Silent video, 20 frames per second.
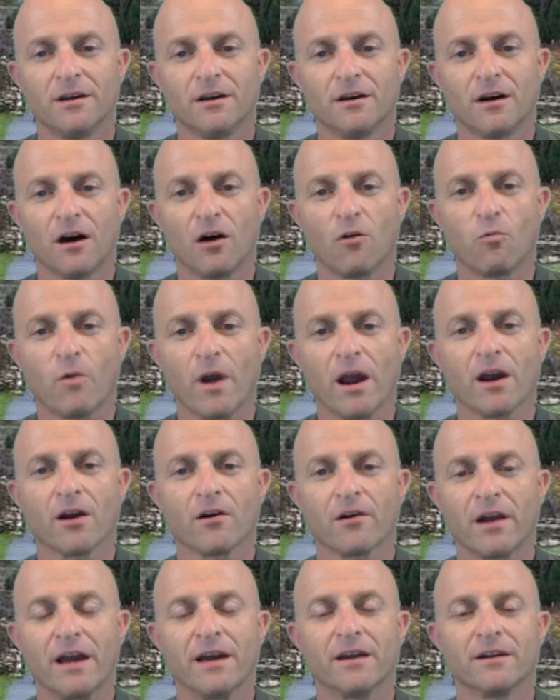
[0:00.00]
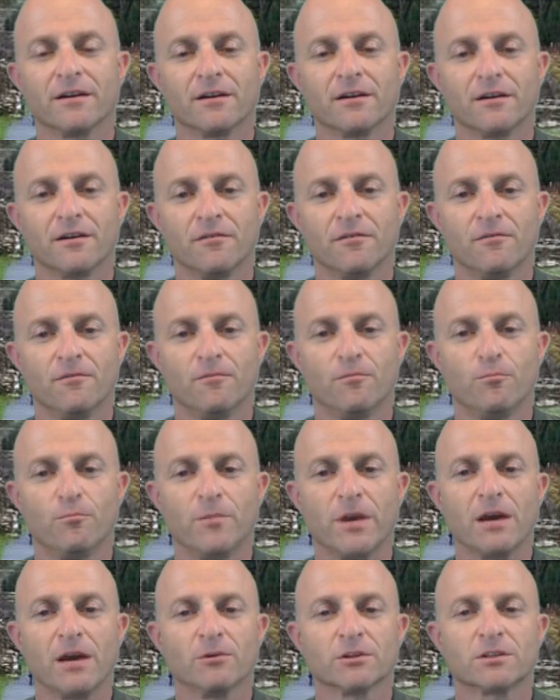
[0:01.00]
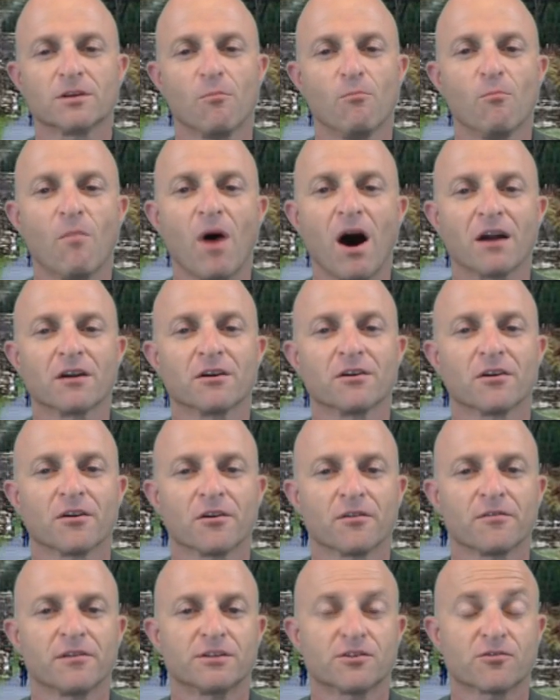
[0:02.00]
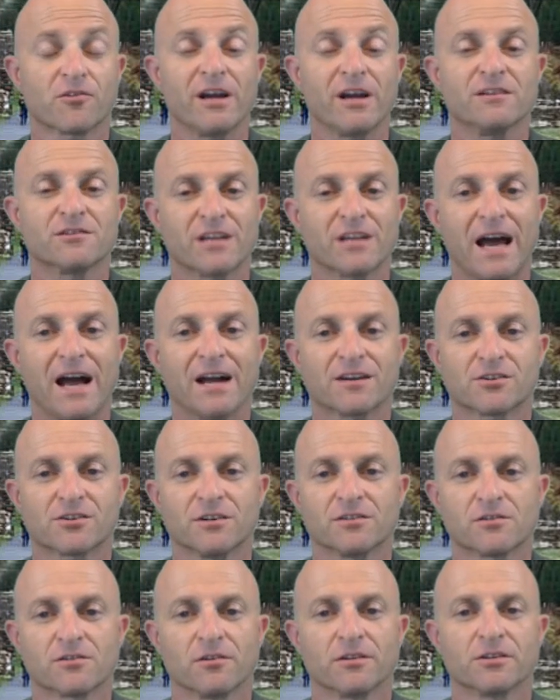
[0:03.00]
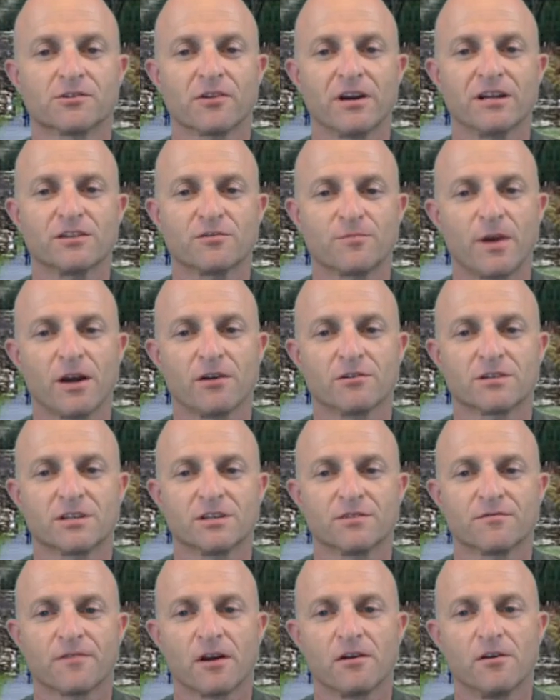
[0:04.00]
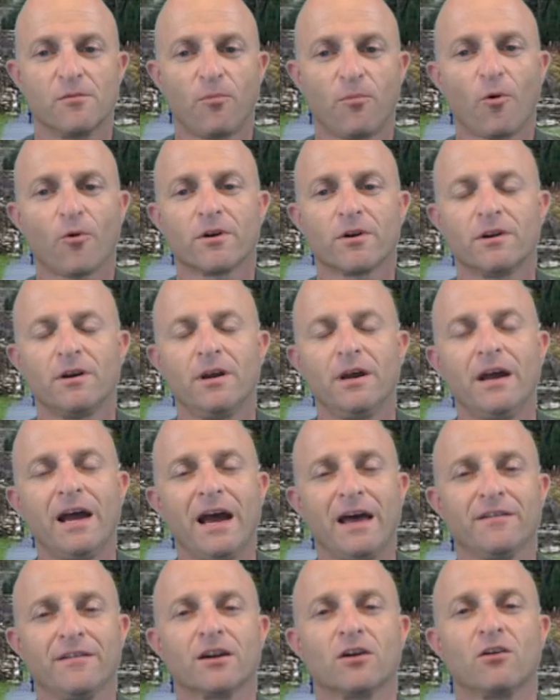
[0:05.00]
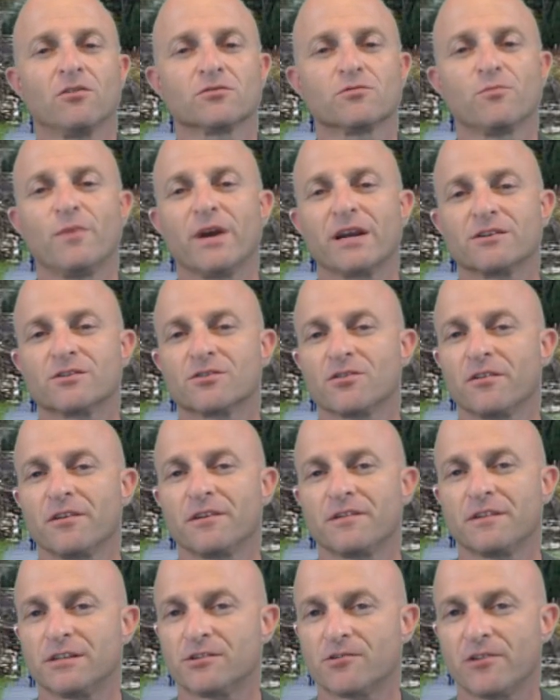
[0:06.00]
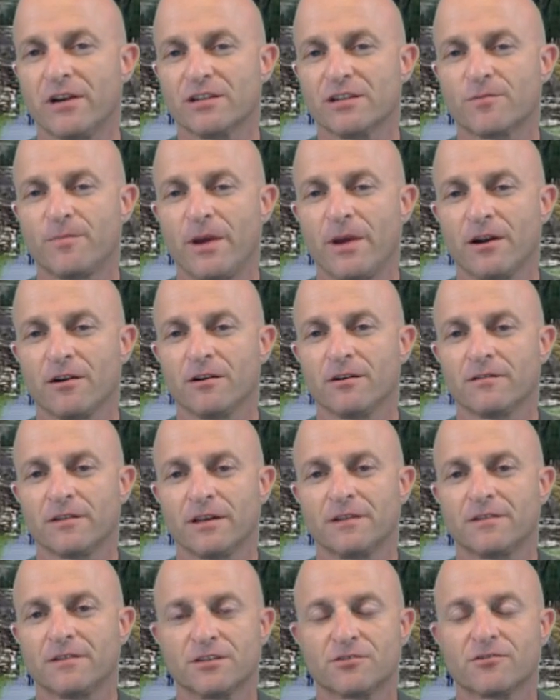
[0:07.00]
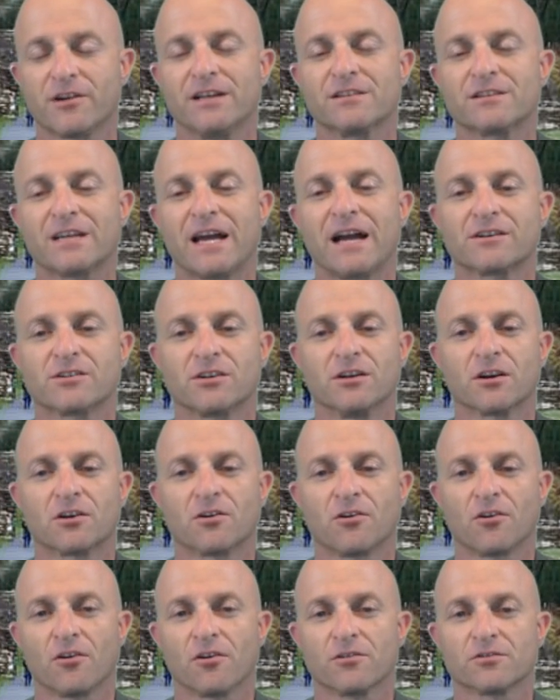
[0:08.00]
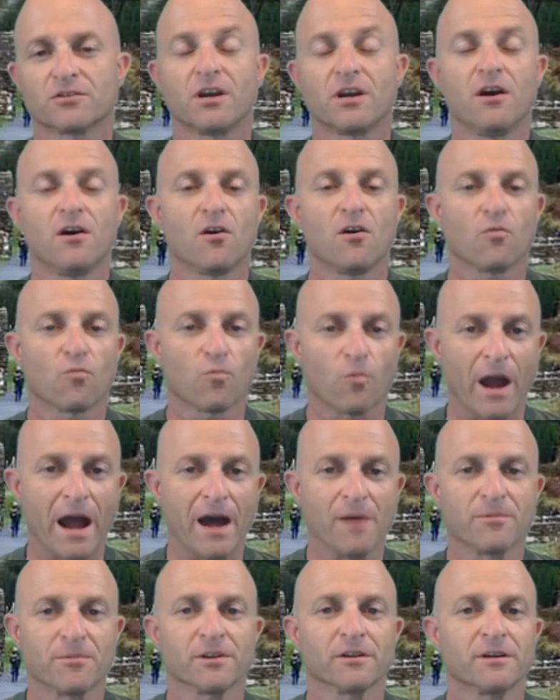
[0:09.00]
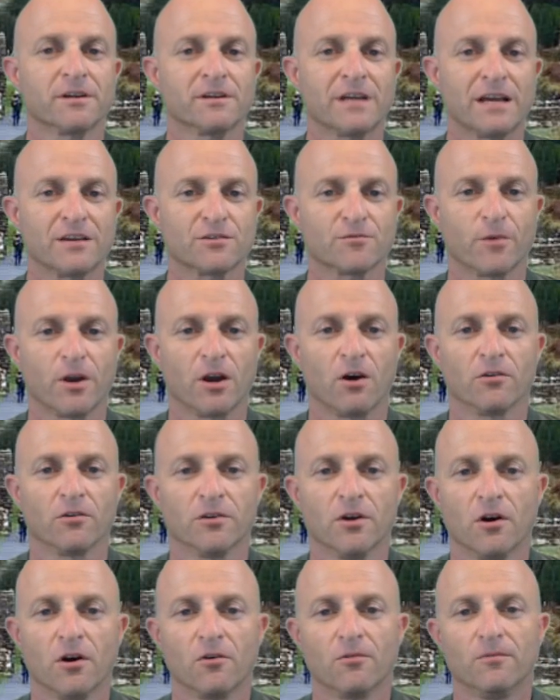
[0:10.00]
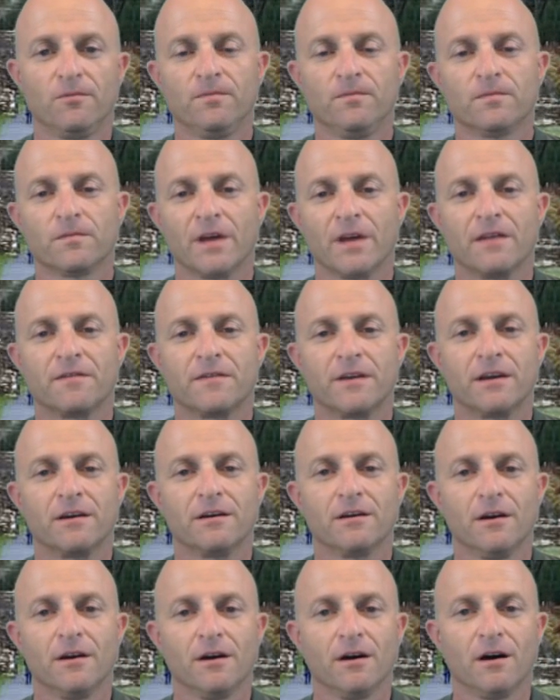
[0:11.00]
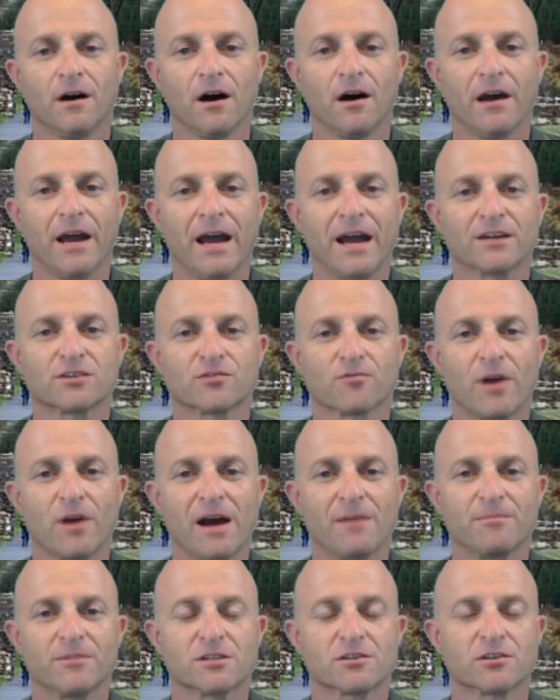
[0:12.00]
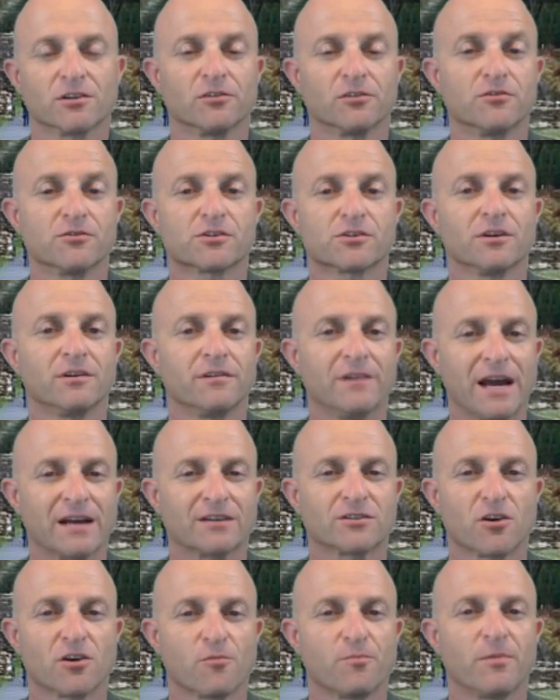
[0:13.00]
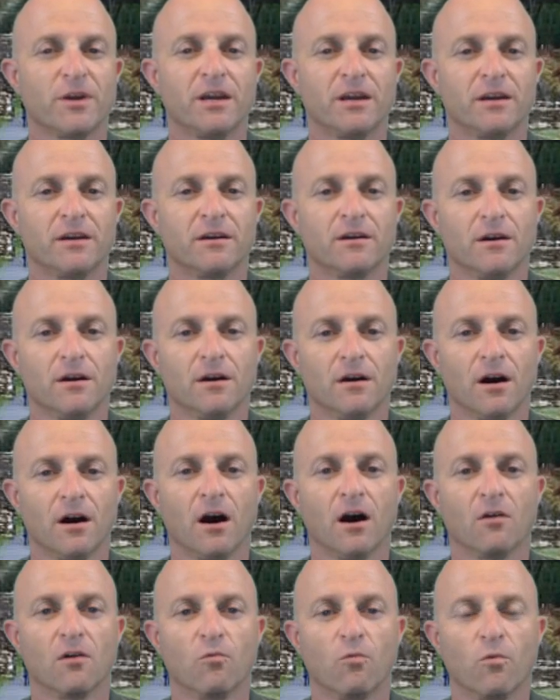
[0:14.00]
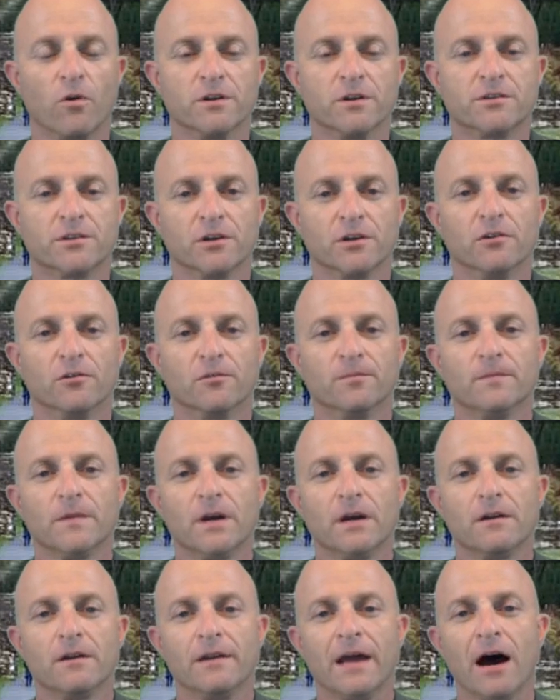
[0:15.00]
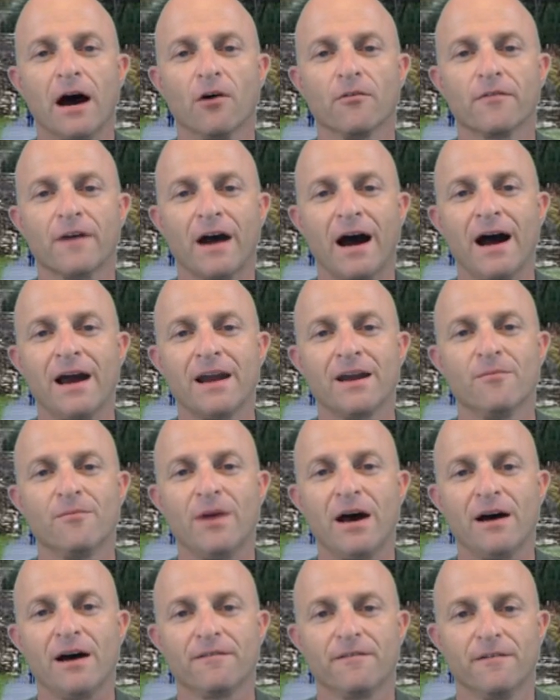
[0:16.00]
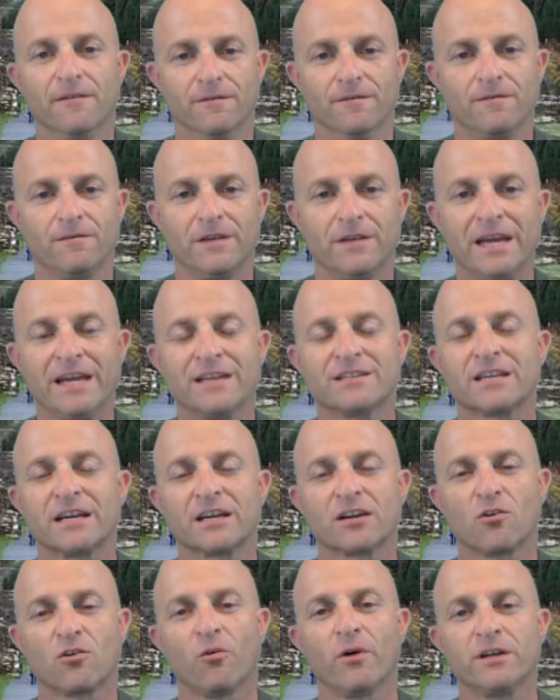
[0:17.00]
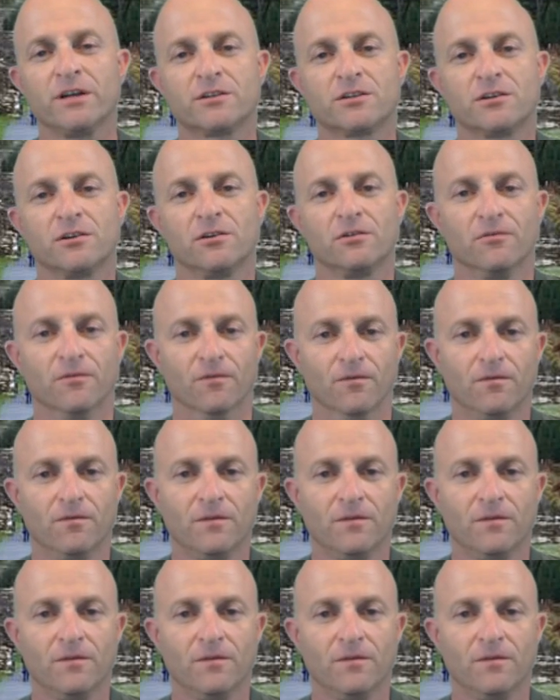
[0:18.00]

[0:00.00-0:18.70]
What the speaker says: aware and be able to monitor the transaction. So the transparency is very important, and then also making sure that the transaction occurs rapidly, as we all know that the XRapid solution, XRP, would do. Now, the IMF isn't going to